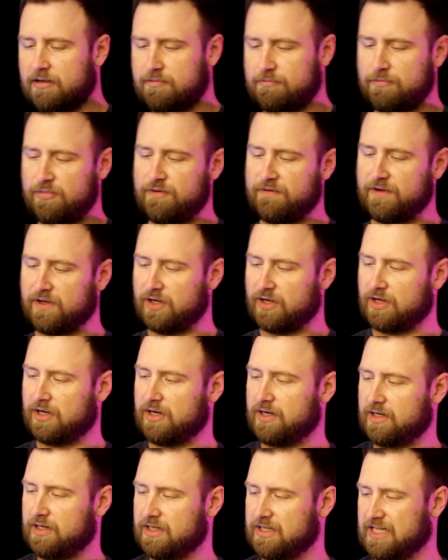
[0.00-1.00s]
Moving
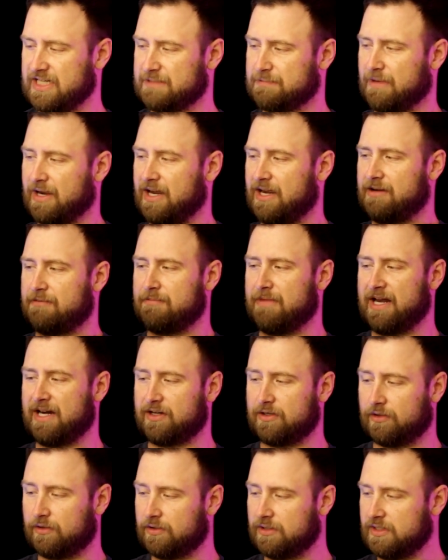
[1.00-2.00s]
on is my
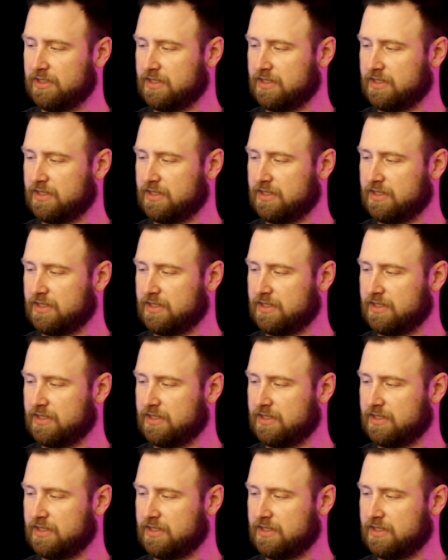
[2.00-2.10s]
medical.